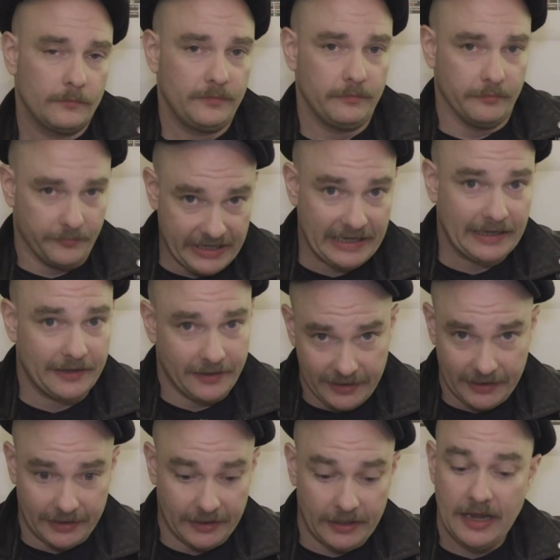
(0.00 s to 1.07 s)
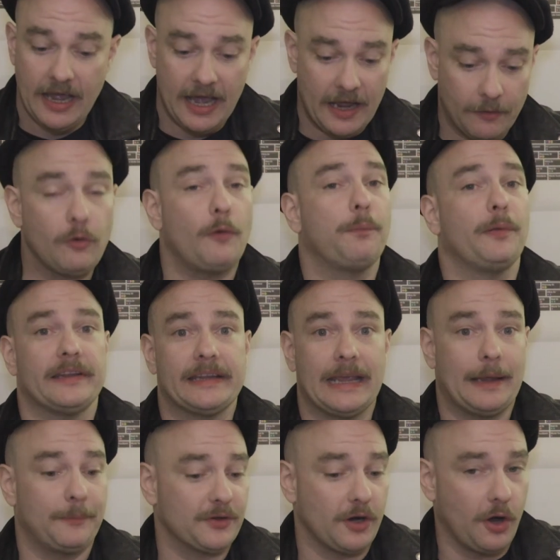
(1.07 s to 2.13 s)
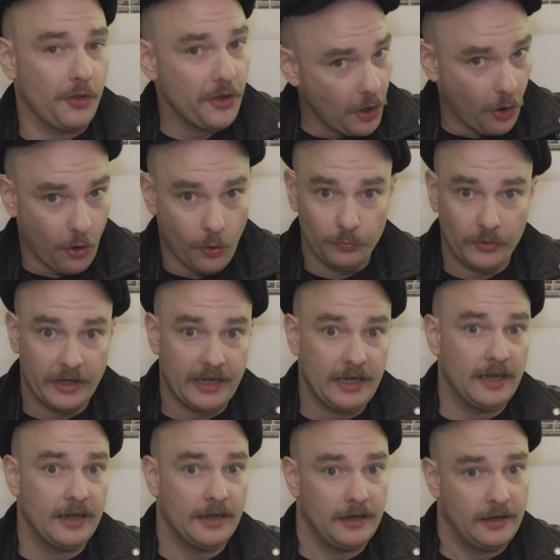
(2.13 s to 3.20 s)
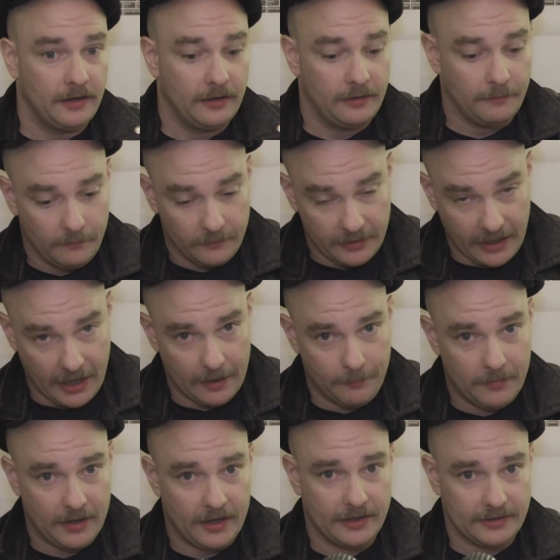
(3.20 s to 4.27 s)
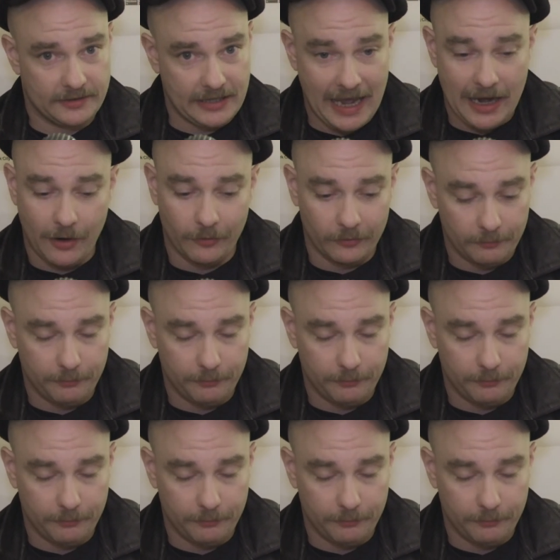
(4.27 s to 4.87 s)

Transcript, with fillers: d&d and role-playing games are the only game in town.